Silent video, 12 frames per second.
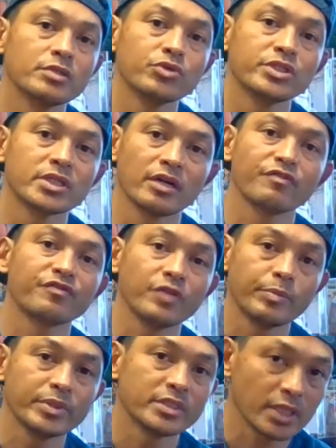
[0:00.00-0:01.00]
We just got to flip
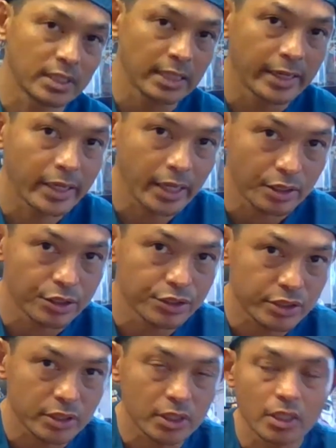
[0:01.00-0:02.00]
it to kinetic energy